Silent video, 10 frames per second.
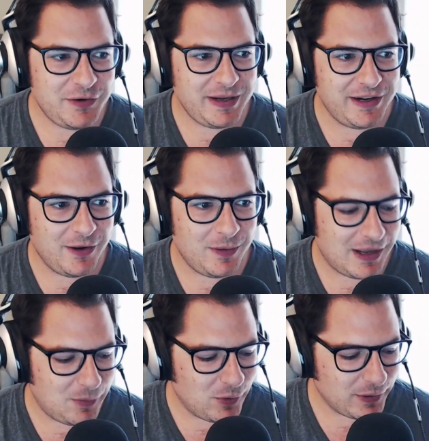you know, a lot
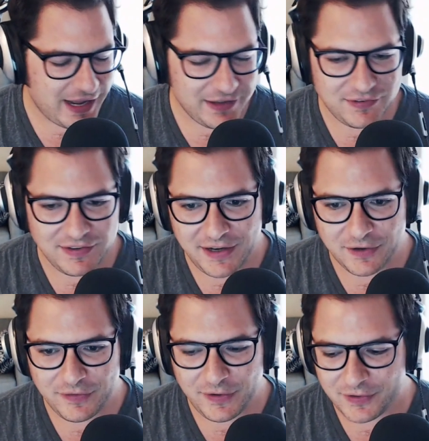more guests and
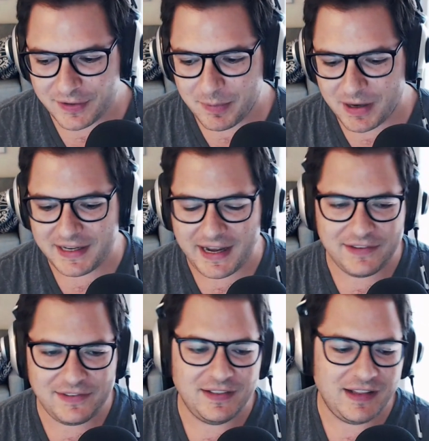interviews on the podcast
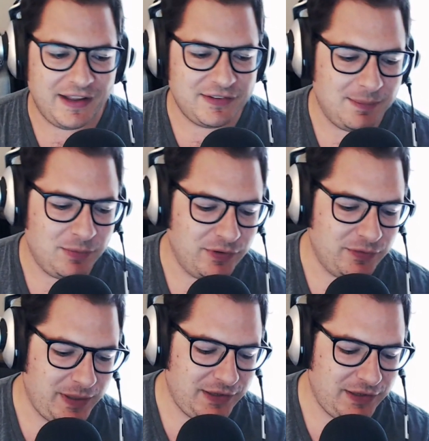in the last couple of weeks.